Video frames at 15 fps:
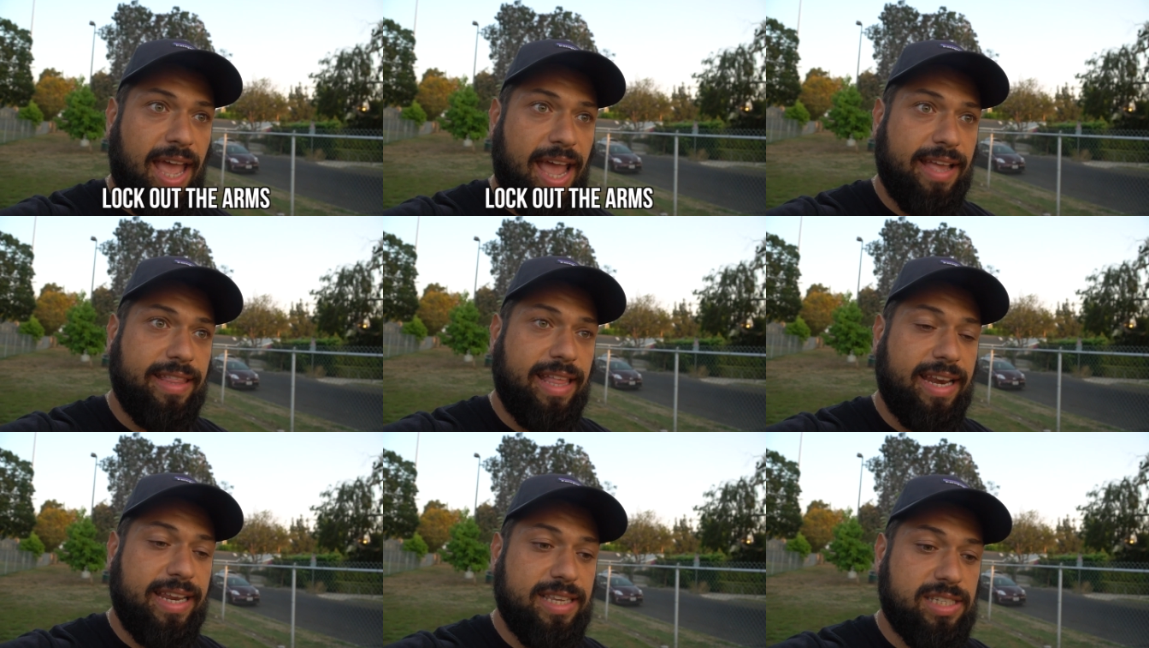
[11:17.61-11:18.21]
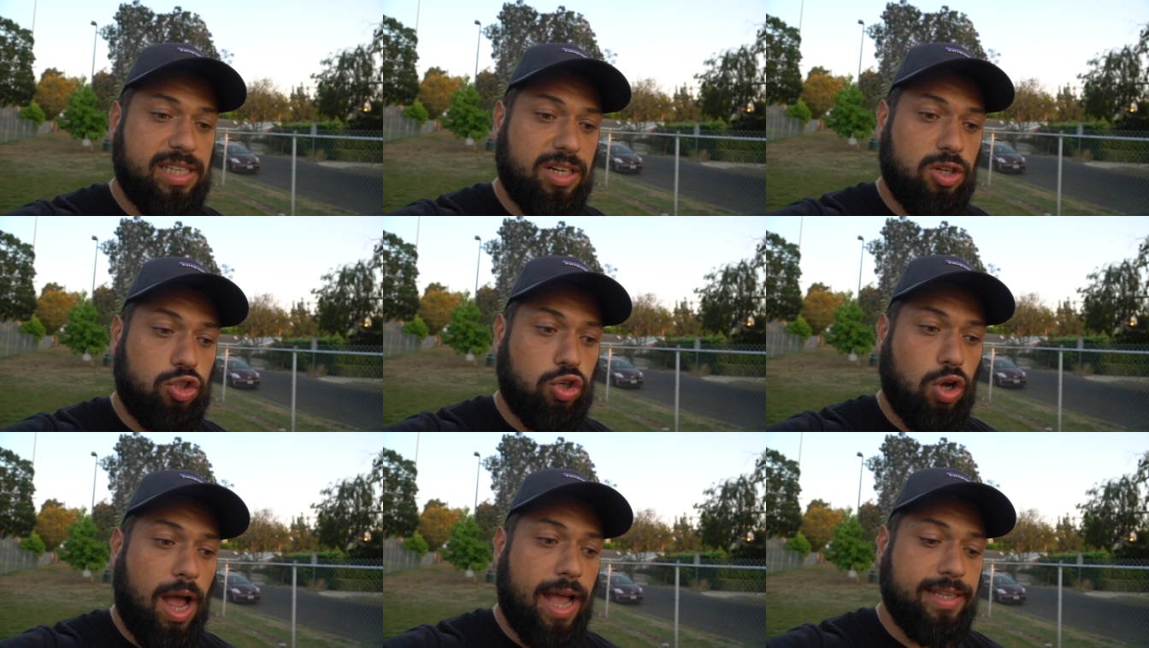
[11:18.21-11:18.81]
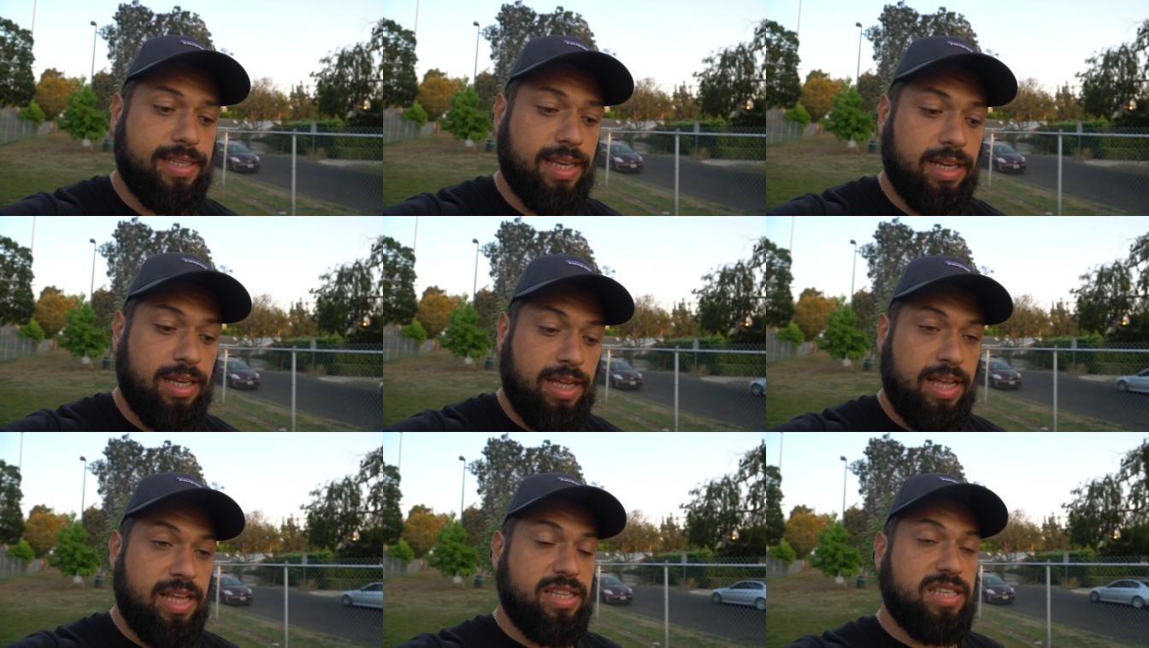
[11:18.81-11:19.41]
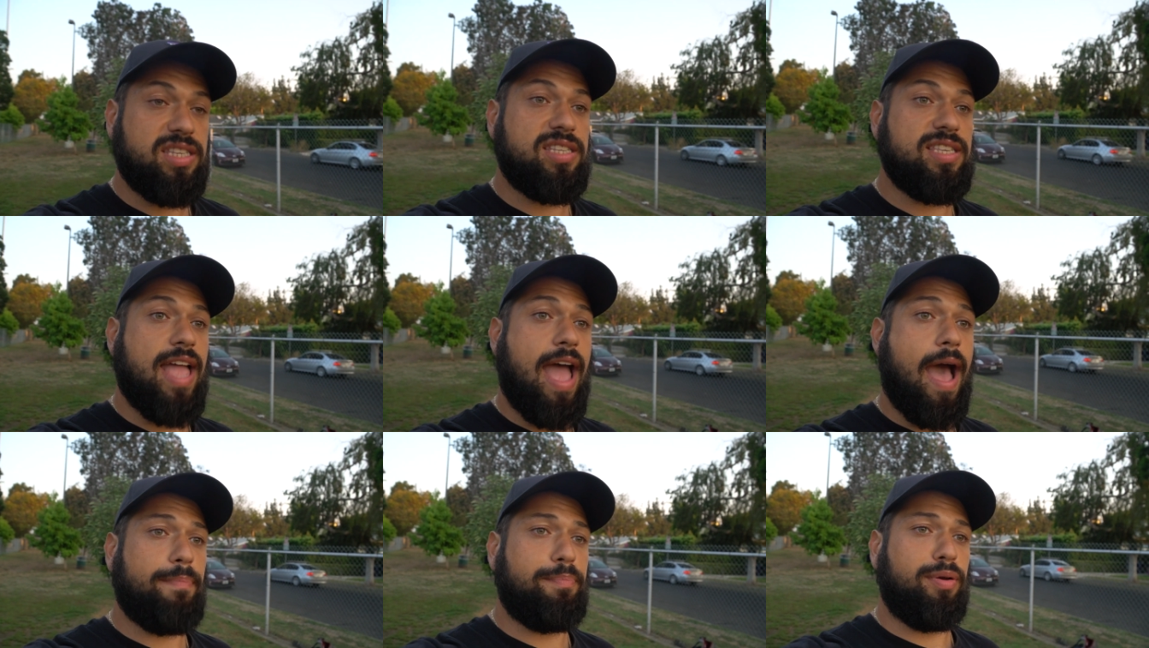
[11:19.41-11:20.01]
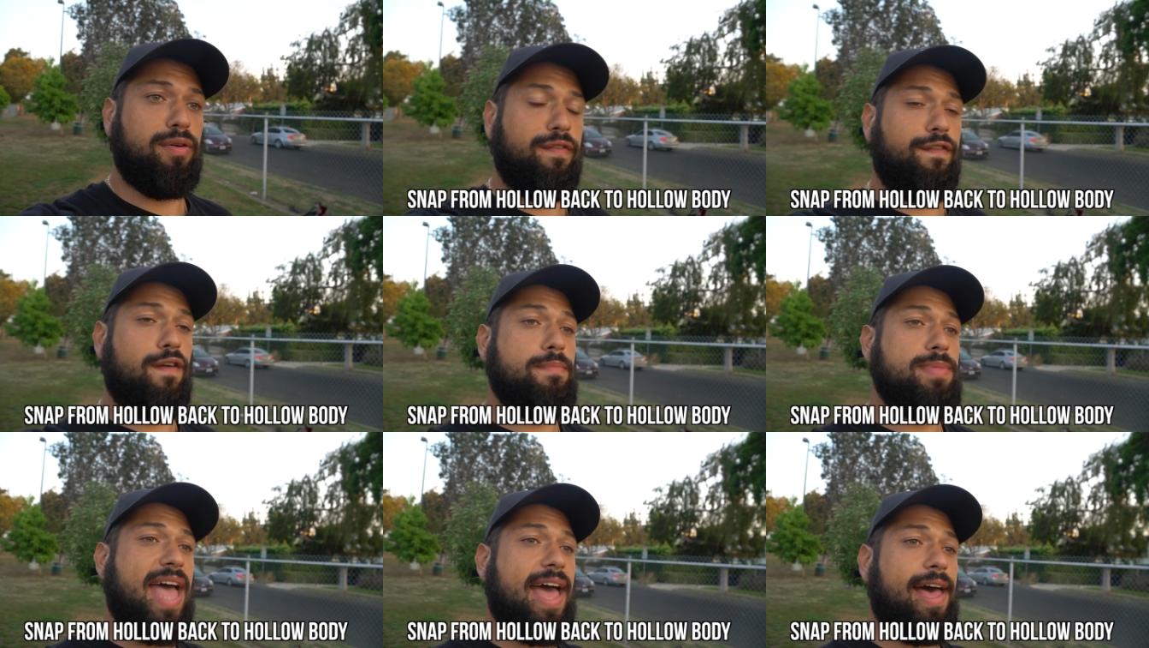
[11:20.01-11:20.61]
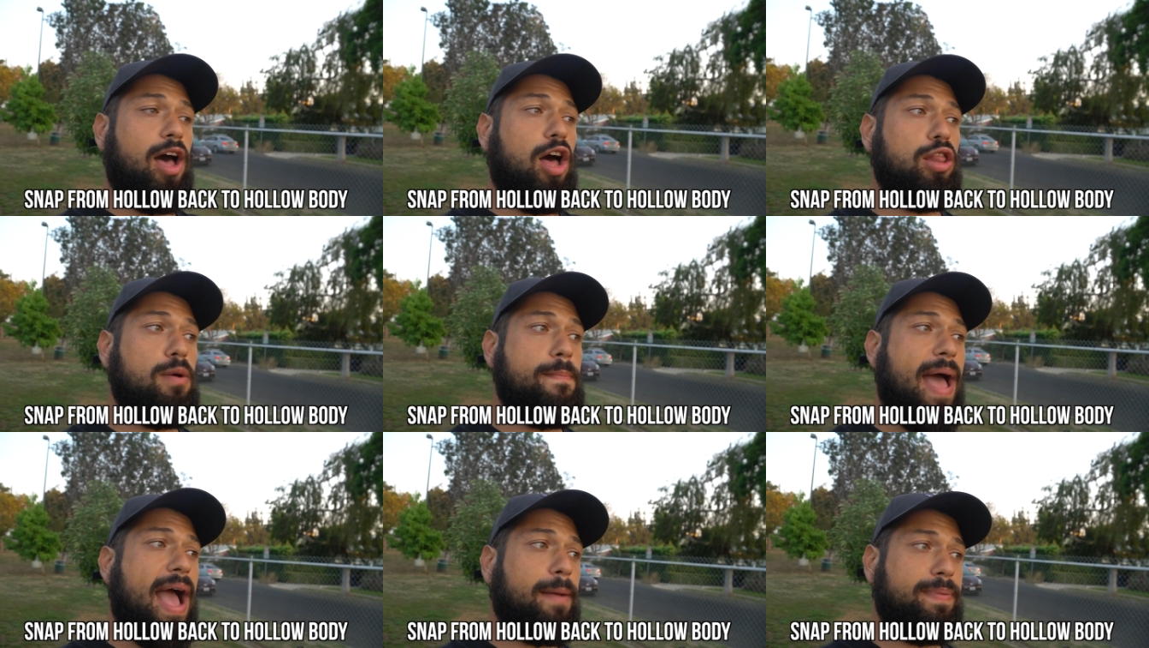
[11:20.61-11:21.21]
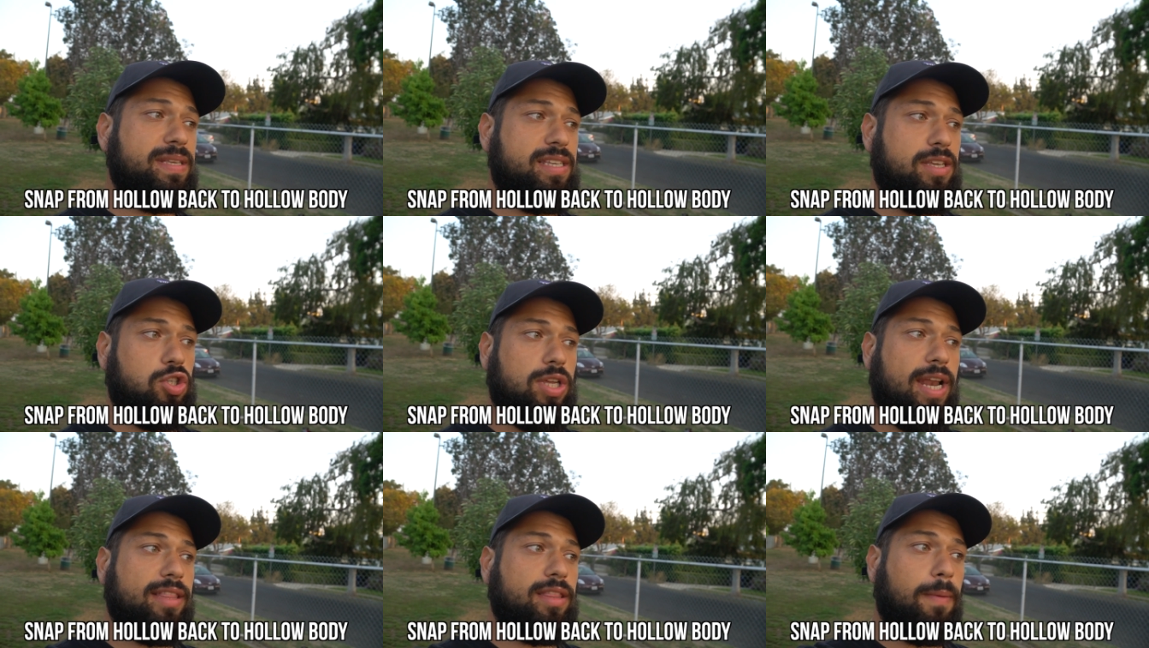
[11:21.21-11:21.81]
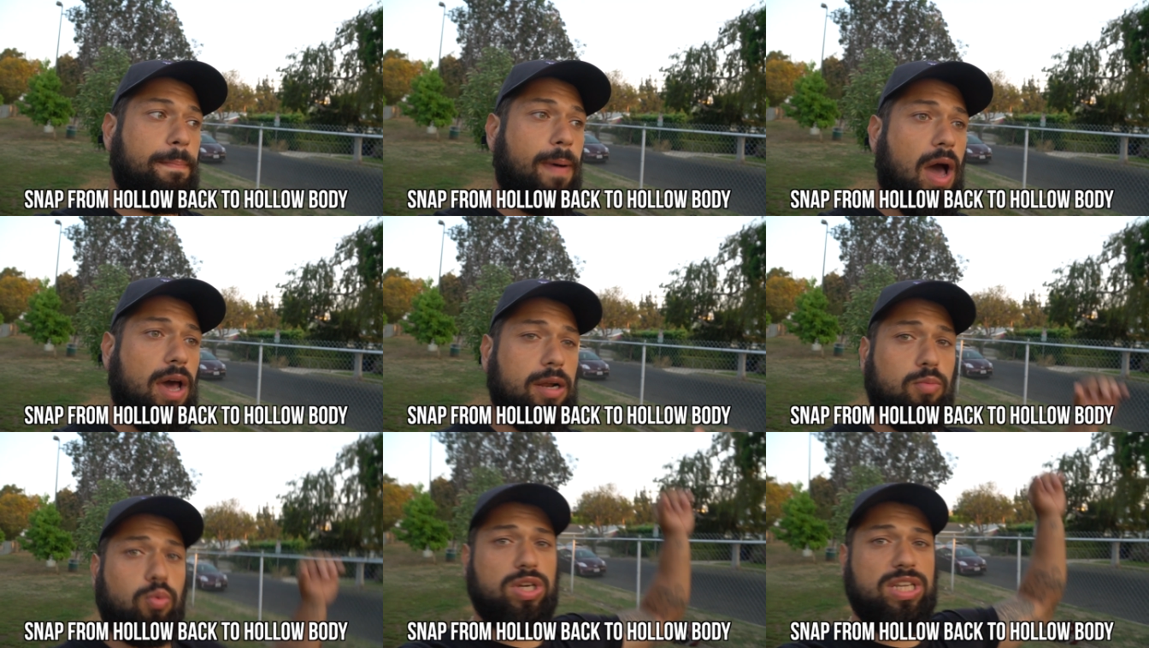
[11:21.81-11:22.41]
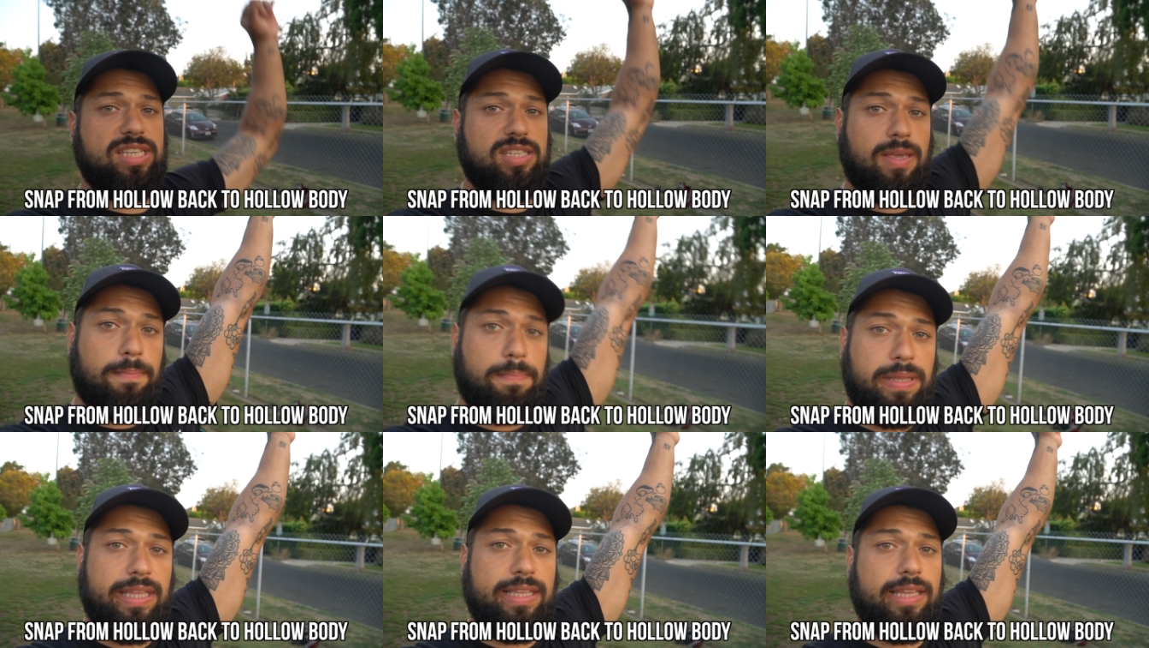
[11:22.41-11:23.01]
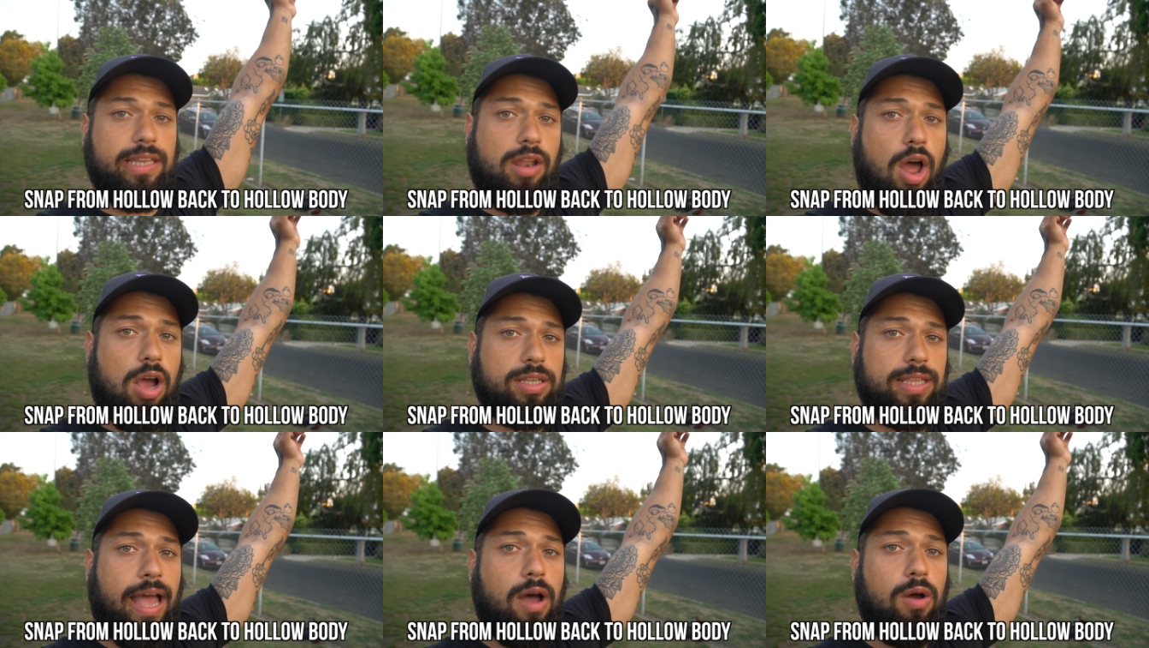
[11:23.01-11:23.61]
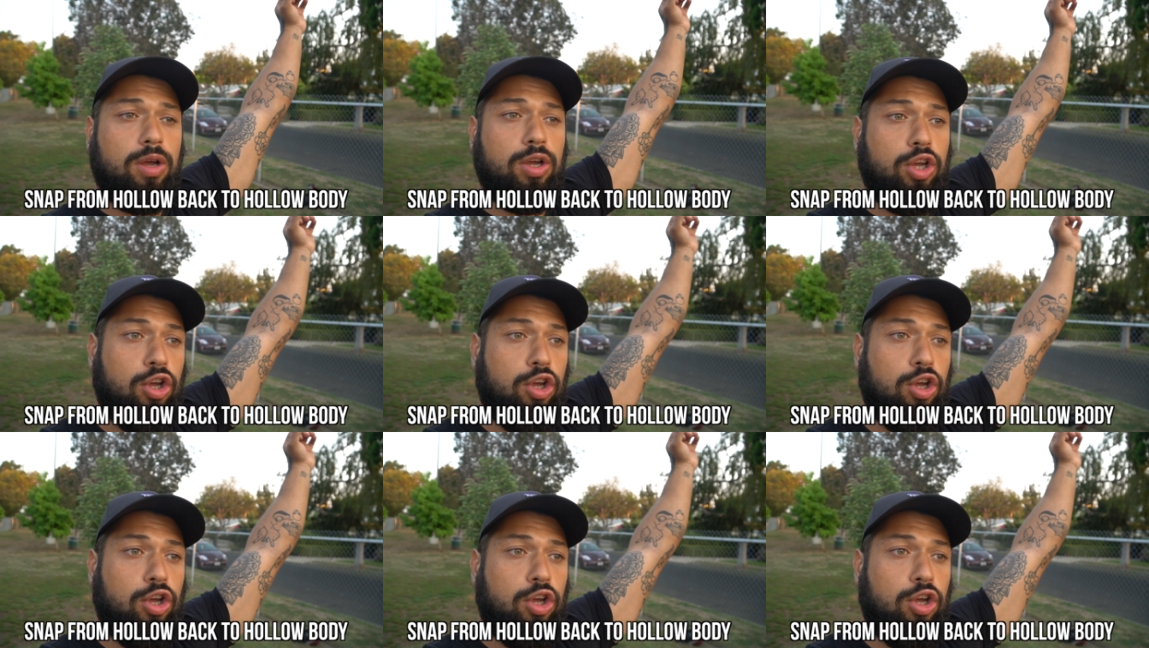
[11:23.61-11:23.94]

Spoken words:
and then he's gonna try to snap from that hollow back position at the bottom when he's completely locked out